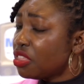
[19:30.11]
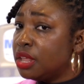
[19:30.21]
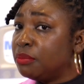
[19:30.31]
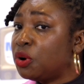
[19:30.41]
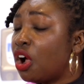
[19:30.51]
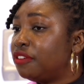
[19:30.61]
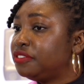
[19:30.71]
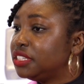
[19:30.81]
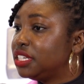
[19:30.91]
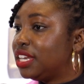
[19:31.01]
And more
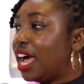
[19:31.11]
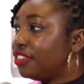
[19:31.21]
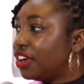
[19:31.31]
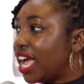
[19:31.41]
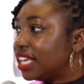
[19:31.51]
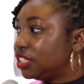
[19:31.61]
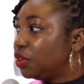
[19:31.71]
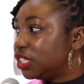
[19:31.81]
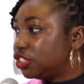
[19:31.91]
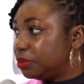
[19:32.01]
often than not, they're
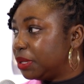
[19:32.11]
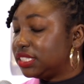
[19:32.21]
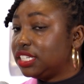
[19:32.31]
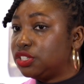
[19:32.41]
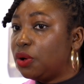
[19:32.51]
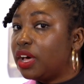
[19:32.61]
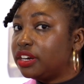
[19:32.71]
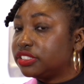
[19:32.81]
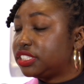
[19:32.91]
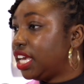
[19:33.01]
asking questions because they don't
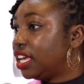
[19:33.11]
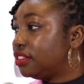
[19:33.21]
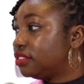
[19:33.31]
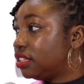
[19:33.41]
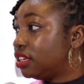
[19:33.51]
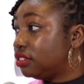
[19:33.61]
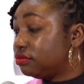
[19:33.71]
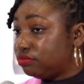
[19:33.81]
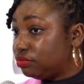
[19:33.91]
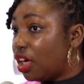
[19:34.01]
understand
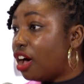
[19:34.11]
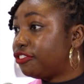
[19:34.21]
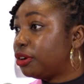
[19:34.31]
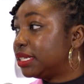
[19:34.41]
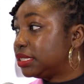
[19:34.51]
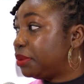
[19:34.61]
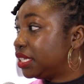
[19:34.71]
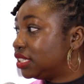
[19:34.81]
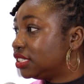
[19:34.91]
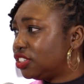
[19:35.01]
the law firm as a
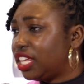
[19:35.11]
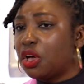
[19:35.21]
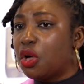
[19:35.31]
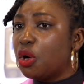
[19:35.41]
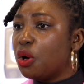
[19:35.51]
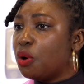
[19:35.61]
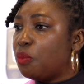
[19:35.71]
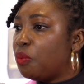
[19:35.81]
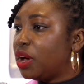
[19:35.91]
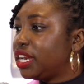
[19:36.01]
business. They're like,
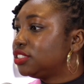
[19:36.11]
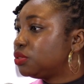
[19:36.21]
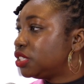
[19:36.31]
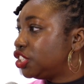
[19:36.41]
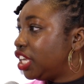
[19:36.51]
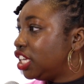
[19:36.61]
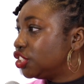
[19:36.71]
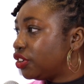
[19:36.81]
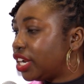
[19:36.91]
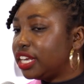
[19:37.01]
what does
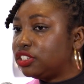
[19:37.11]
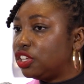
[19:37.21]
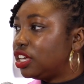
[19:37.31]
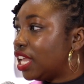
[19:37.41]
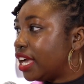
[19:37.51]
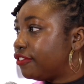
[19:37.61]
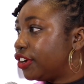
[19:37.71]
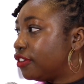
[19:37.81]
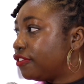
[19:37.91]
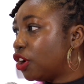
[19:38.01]
origination credit look like
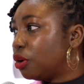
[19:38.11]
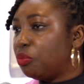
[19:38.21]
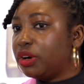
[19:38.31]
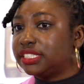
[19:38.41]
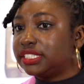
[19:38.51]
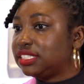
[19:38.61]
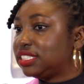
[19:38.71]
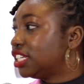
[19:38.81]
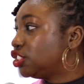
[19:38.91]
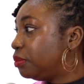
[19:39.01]
for your firm? What does
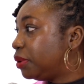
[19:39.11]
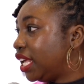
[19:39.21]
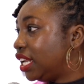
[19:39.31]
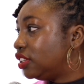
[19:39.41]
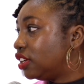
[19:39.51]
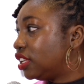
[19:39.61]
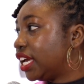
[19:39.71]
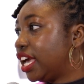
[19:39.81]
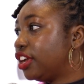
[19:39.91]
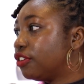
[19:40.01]
succession planning look
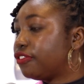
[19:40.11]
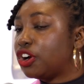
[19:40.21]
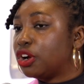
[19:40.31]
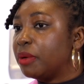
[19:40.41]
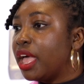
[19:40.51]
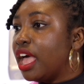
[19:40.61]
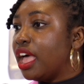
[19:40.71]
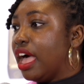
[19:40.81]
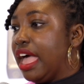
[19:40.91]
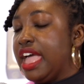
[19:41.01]
like at your firm?
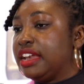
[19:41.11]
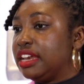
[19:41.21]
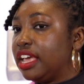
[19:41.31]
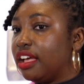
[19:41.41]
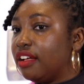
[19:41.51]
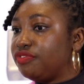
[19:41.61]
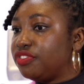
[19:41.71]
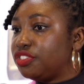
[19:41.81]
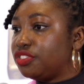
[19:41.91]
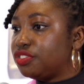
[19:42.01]
And
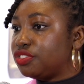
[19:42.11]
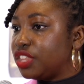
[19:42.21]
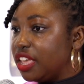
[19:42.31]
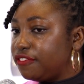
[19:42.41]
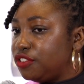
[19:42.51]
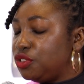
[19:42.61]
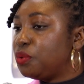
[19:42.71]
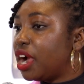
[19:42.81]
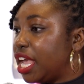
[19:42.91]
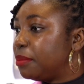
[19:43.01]
if
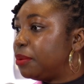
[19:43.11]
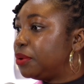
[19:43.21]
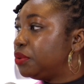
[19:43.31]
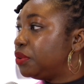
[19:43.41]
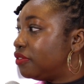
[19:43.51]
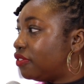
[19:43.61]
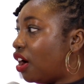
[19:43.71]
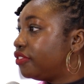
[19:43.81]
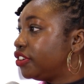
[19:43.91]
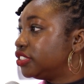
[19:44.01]
you are able to
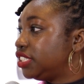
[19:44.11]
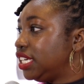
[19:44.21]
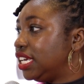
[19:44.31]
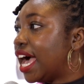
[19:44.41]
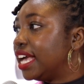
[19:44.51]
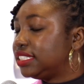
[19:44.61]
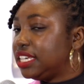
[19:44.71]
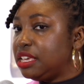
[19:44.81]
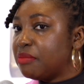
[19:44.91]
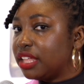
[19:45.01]
involve your DEI
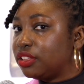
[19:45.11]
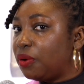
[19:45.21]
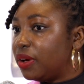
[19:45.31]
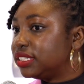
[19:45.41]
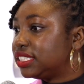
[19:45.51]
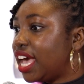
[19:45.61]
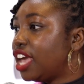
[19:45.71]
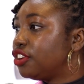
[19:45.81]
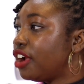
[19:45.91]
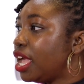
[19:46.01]
team at the
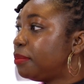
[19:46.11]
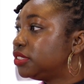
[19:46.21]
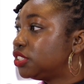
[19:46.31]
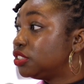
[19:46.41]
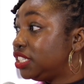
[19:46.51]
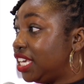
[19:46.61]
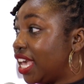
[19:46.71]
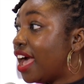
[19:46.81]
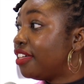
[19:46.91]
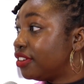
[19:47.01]
onset, you're able to
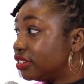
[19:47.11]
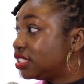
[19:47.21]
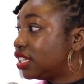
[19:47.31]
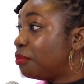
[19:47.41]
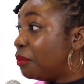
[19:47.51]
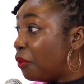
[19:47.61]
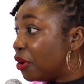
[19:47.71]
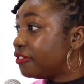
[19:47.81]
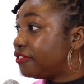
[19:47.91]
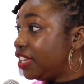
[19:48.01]
gather some
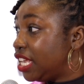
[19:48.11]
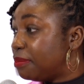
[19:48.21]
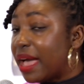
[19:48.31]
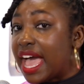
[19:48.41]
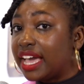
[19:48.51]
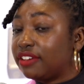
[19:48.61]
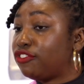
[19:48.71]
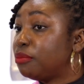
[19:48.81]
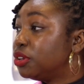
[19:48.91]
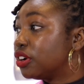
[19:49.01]
more feedback
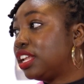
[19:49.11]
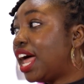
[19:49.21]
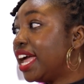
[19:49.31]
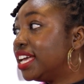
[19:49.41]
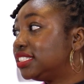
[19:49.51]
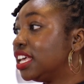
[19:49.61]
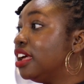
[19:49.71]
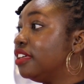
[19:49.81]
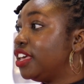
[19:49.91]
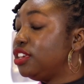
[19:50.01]
from your clients
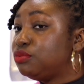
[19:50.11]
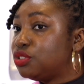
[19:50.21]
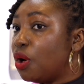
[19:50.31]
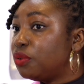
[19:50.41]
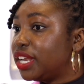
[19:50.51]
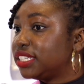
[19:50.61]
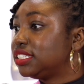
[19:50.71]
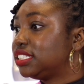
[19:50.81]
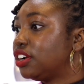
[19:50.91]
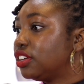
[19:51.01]
that you don't
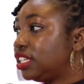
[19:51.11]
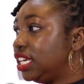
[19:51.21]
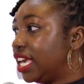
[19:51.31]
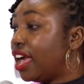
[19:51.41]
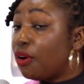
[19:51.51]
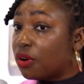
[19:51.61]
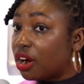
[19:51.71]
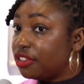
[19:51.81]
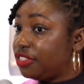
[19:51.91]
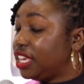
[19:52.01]
necessarily get or
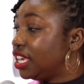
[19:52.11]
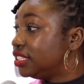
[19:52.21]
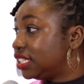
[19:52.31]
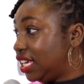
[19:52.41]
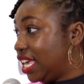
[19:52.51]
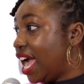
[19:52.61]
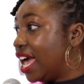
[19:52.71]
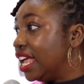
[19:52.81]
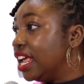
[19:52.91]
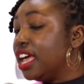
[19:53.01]
are thinking to
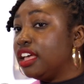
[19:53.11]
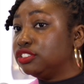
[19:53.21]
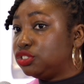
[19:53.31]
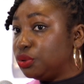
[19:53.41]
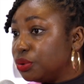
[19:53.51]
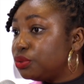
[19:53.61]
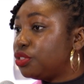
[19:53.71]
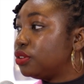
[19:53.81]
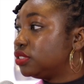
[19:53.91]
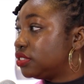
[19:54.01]
get through
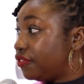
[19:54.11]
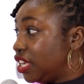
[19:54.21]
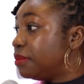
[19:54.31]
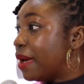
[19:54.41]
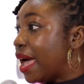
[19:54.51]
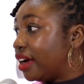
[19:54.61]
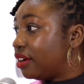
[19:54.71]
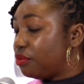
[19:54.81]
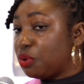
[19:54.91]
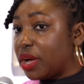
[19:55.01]
those feedback
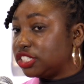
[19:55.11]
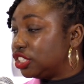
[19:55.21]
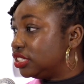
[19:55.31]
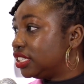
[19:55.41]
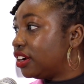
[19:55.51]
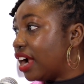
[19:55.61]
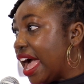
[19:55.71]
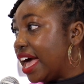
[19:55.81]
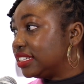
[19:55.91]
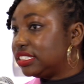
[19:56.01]
questions that are
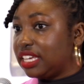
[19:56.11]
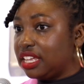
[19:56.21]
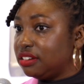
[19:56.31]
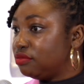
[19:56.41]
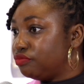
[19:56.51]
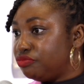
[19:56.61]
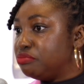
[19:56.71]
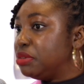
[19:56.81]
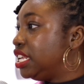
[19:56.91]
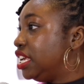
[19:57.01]
asked in
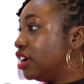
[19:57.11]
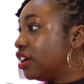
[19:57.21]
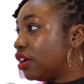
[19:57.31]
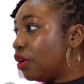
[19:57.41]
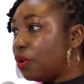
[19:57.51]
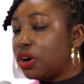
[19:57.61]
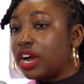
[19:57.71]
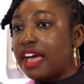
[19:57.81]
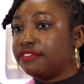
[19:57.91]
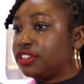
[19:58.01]
mid-year or
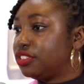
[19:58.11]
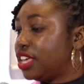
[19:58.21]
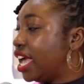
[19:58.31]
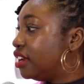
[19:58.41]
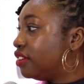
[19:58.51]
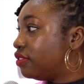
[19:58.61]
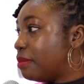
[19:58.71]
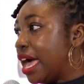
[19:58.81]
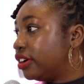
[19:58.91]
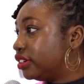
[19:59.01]
after the end of a
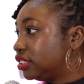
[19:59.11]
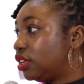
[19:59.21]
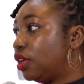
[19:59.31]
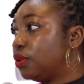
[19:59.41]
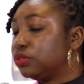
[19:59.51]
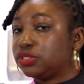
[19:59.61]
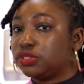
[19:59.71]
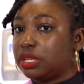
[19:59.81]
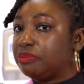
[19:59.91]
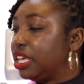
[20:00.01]
matter is closed
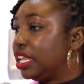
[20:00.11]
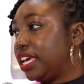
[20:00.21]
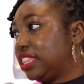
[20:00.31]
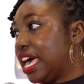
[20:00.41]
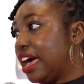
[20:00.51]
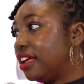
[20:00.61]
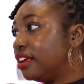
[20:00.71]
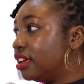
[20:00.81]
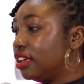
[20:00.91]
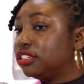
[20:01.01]
or something like that.
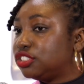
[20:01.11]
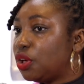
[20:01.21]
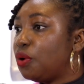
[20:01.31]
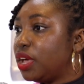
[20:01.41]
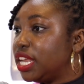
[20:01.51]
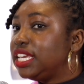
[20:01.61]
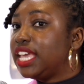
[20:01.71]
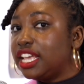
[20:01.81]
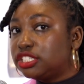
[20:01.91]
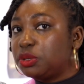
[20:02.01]
So
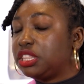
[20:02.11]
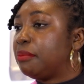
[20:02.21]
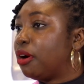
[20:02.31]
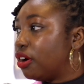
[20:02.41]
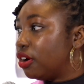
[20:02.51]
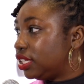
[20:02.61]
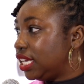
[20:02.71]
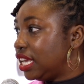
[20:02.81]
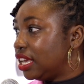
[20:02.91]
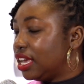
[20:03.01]
engage with them
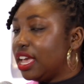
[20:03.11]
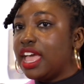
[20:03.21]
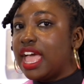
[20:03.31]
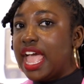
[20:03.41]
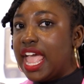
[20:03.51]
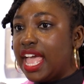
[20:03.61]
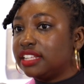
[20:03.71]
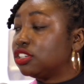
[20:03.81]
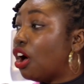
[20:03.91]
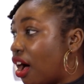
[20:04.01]
early
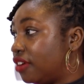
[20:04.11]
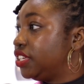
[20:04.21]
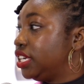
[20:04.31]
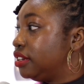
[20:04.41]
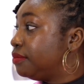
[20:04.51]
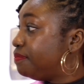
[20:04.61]
and often.